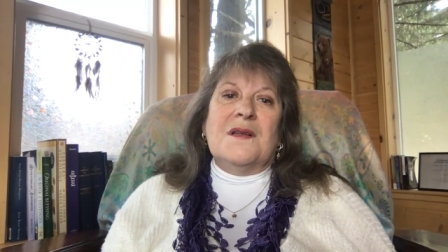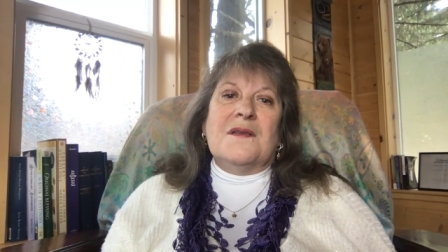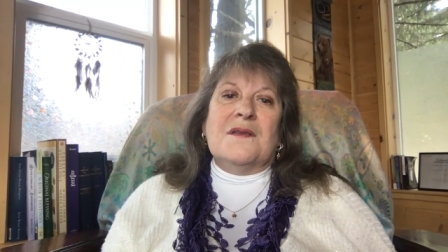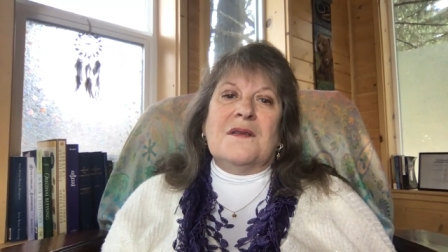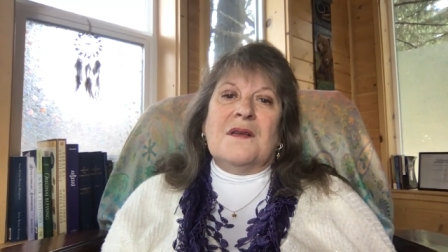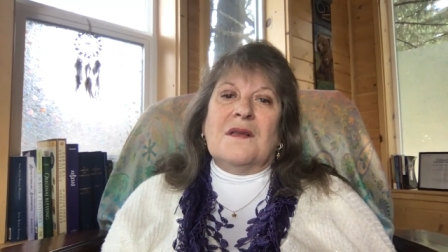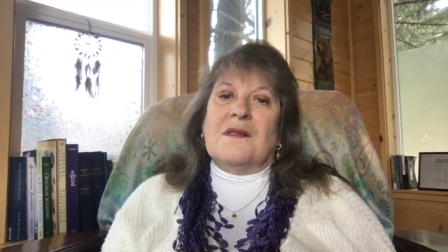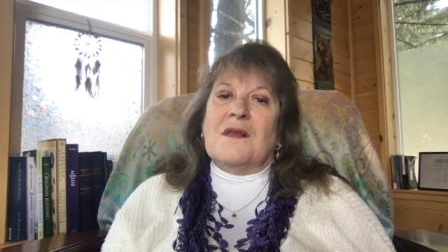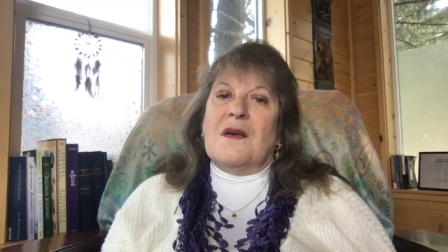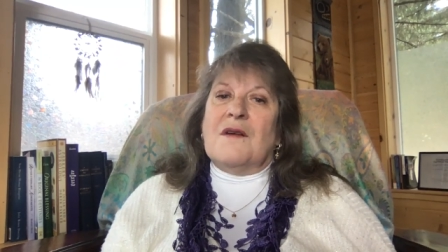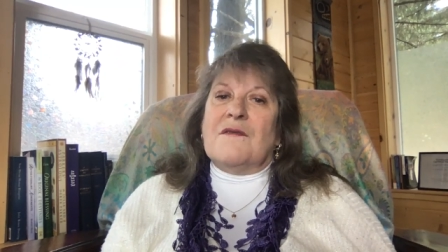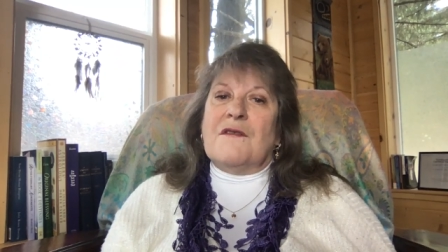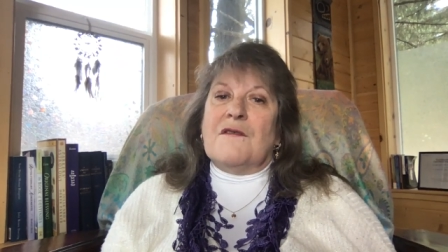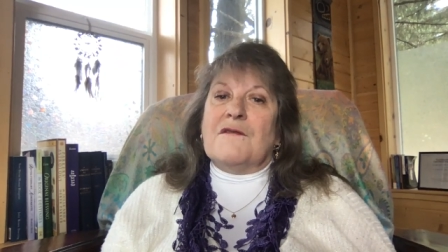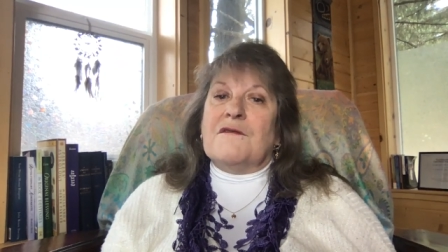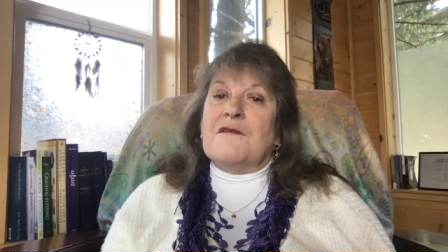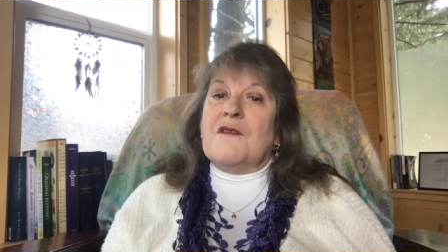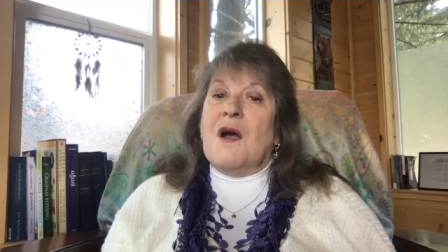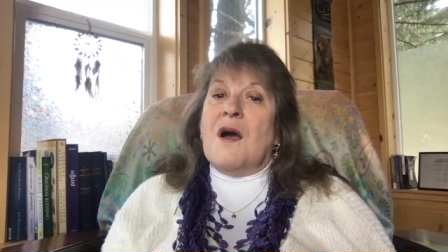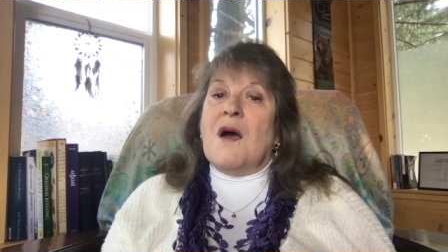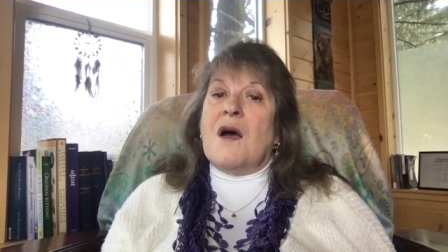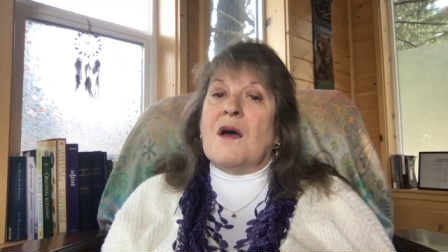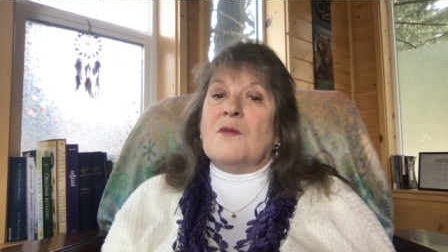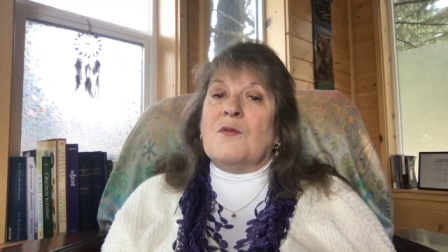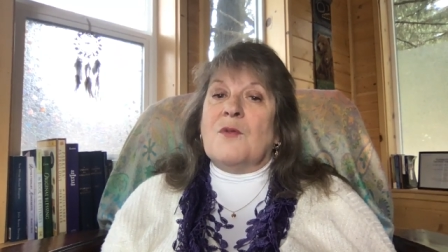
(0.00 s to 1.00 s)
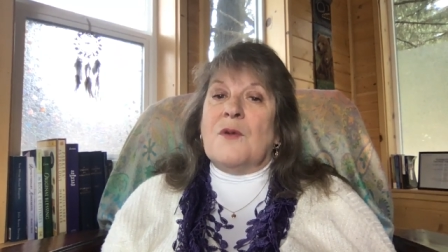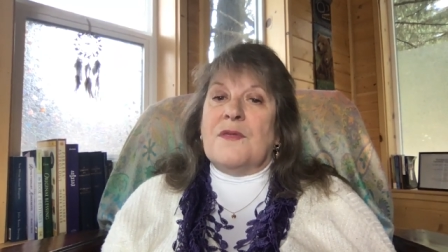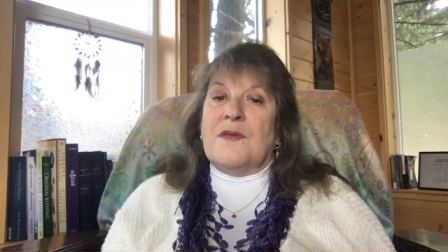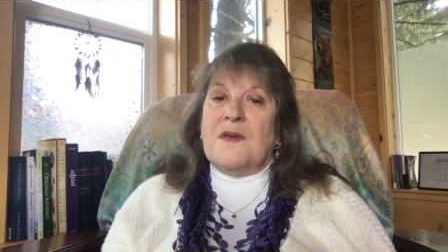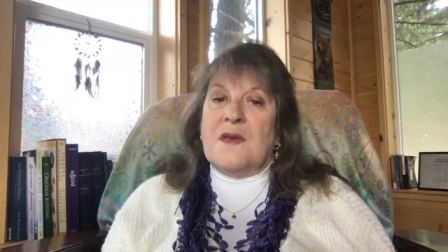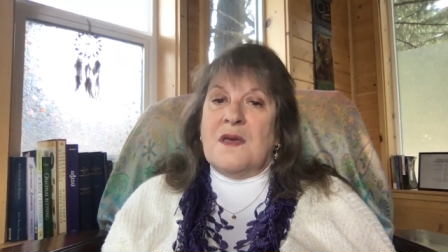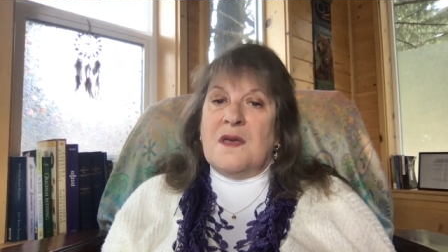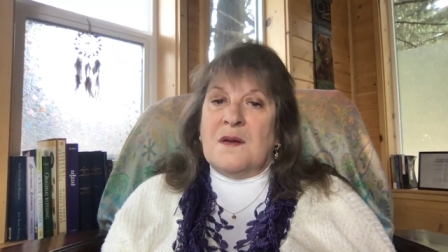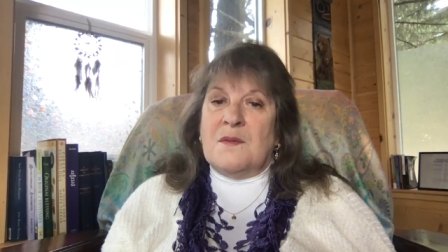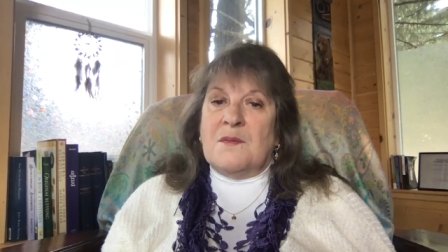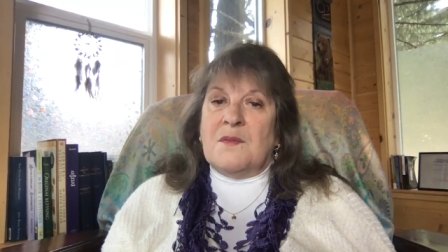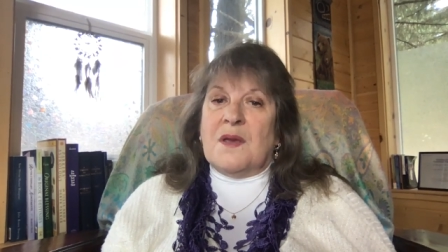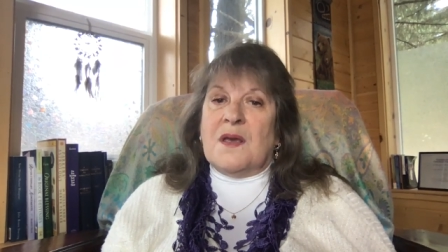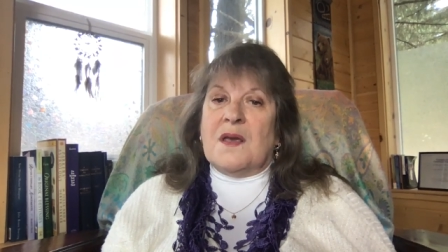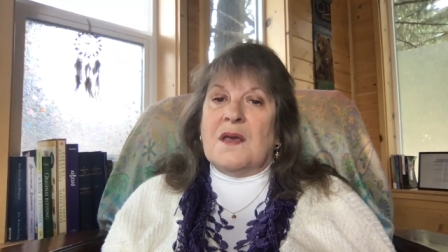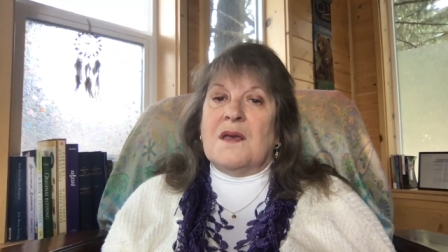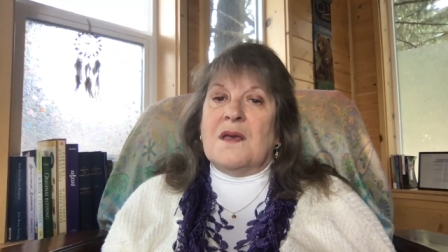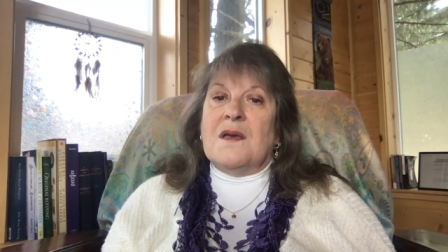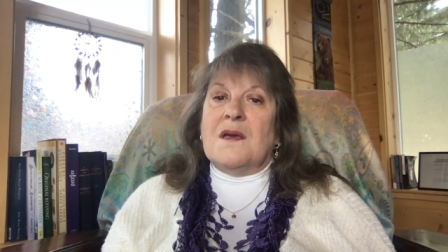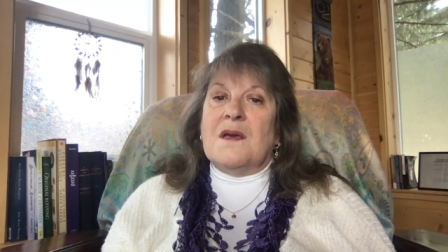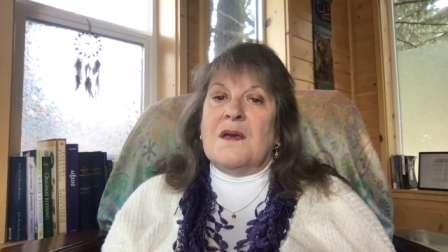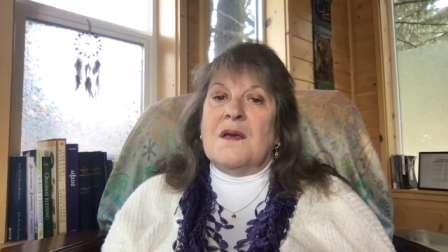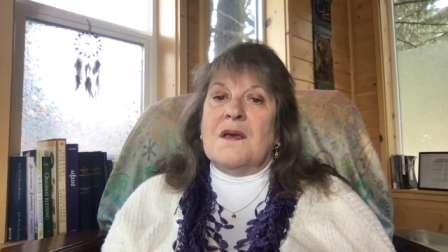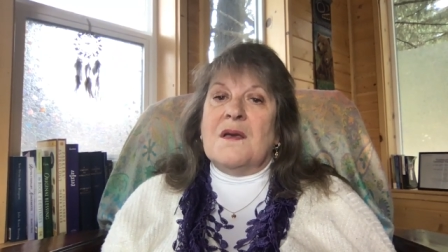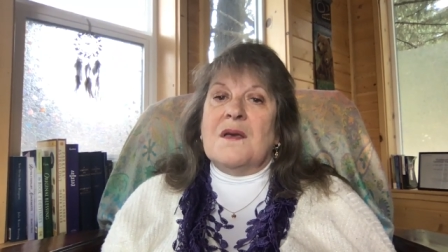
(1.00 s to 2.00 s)
The love of God within me
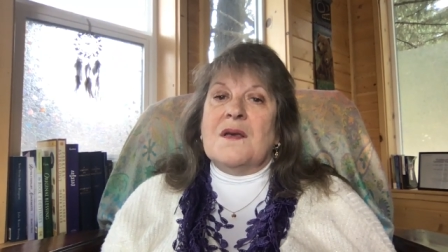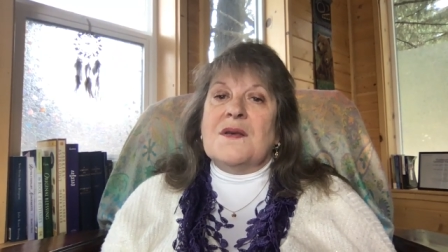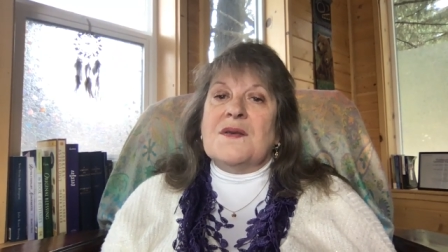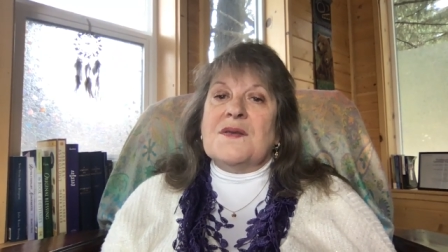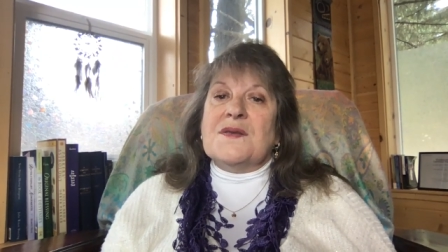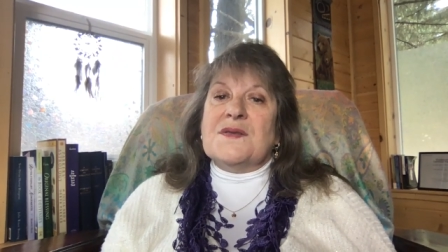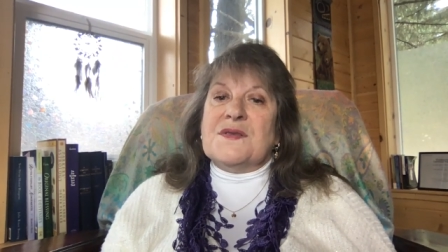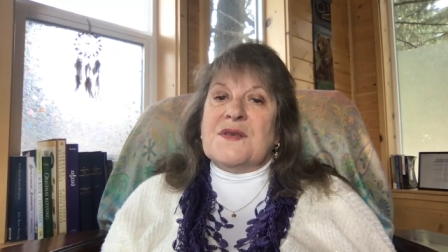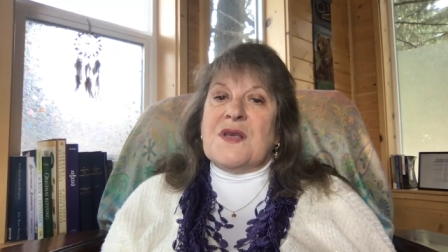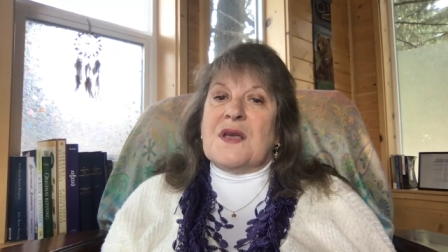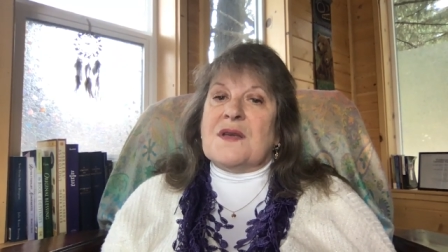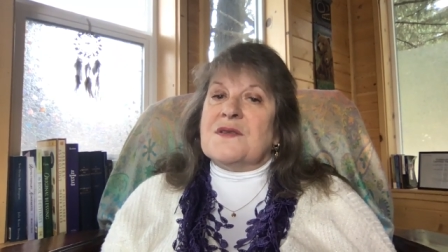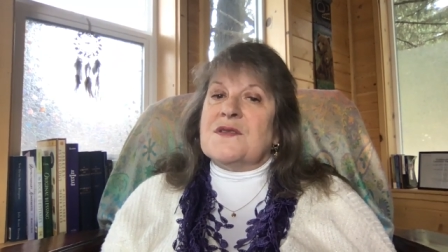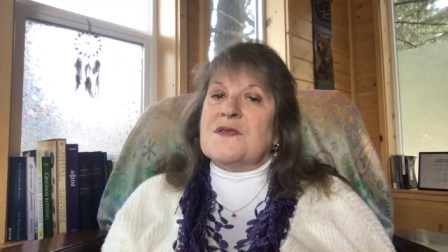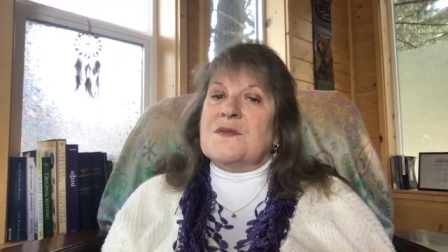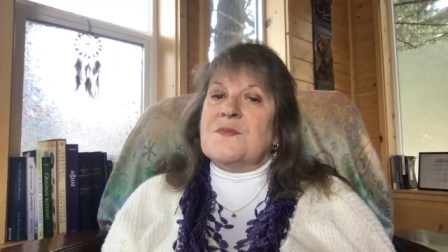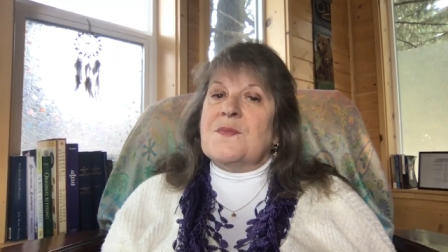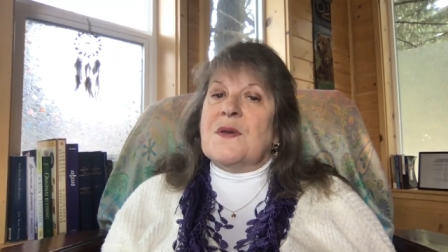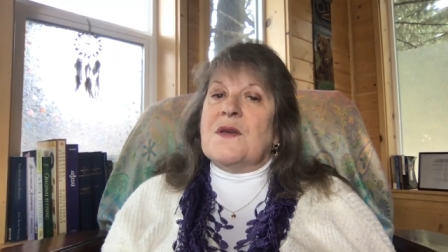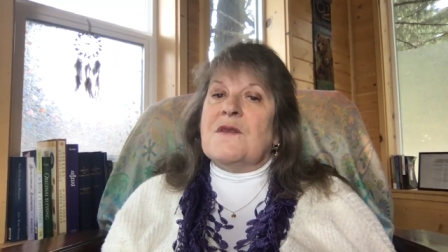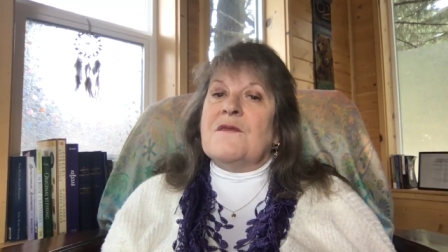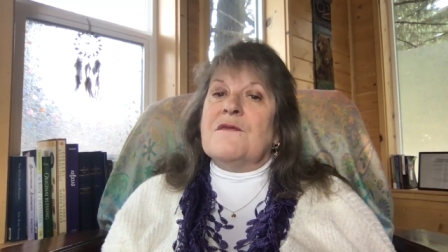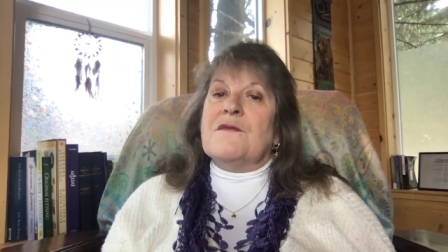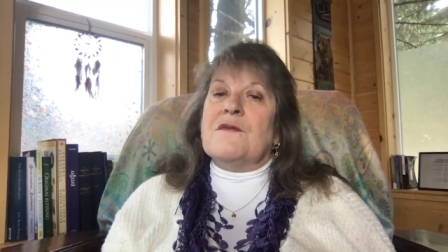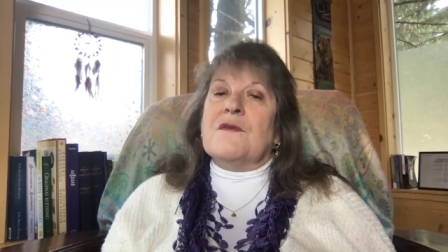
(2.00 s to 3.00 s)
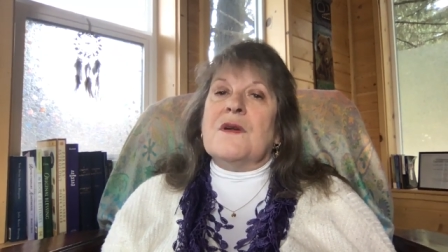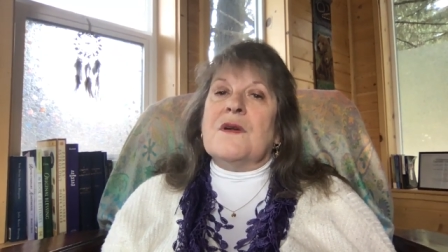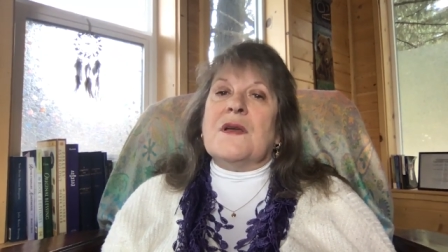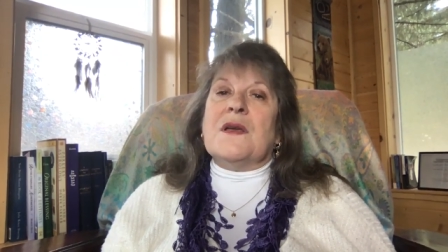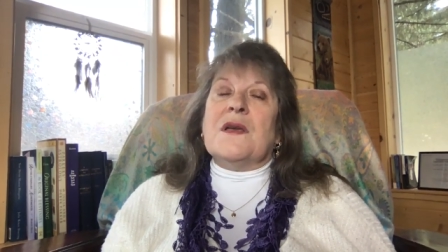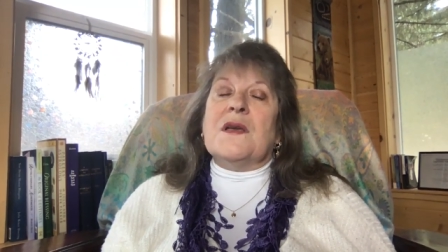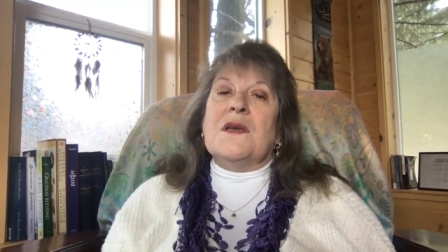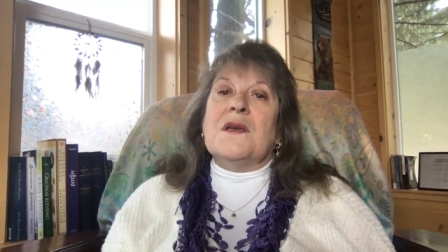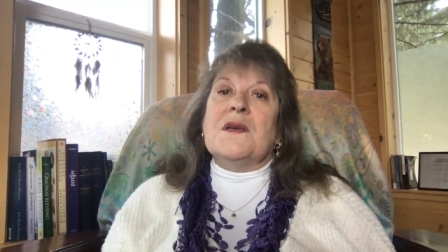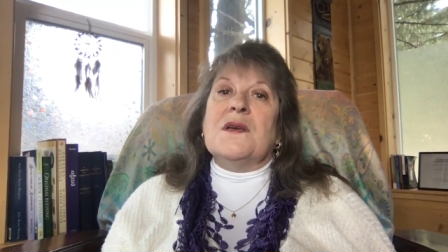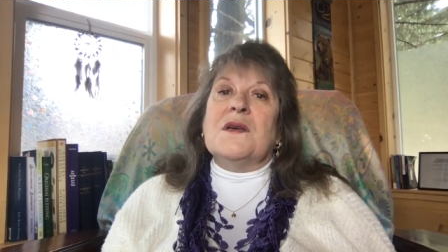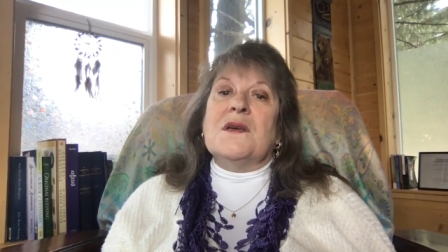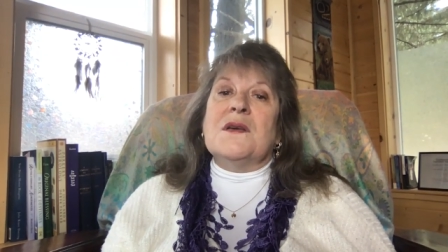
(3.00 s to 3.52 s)
sets me free.